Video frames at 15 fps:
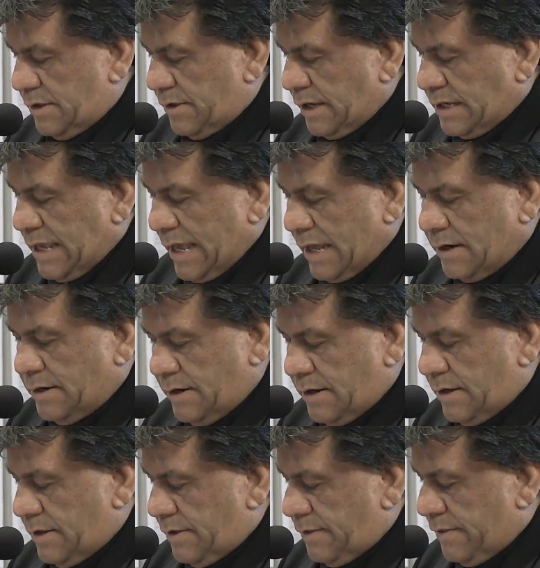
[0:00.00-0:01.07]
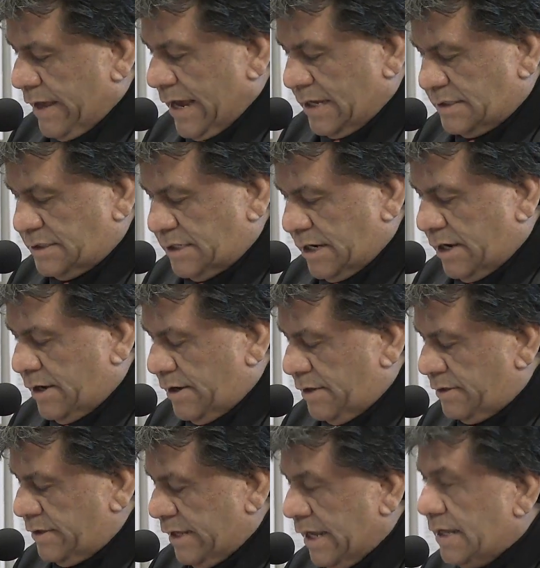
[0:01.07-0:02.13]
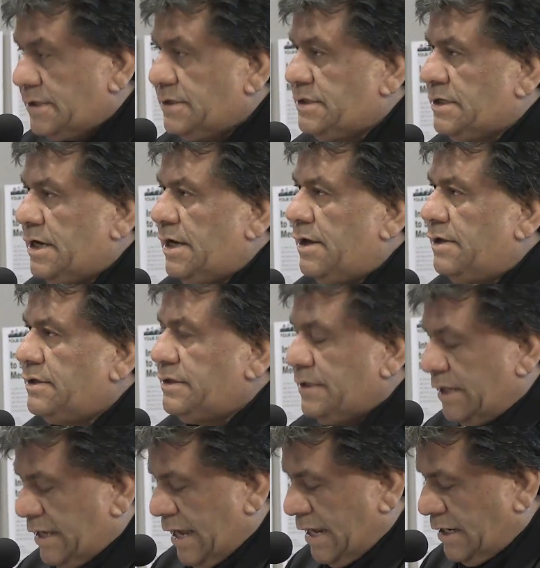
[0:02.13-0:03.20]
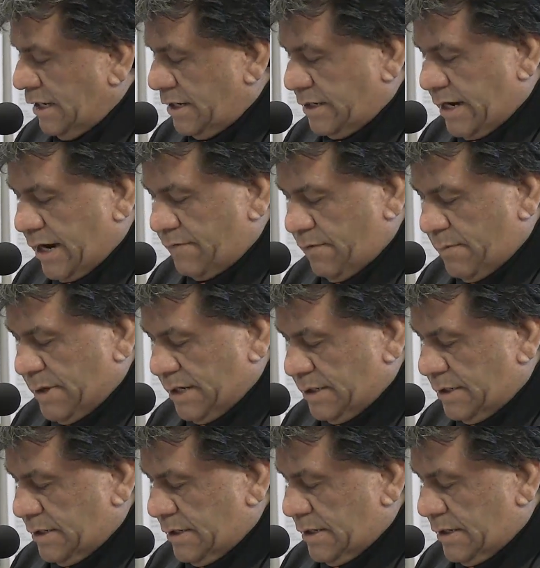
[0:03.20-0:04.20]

Again, that the Kenyan government,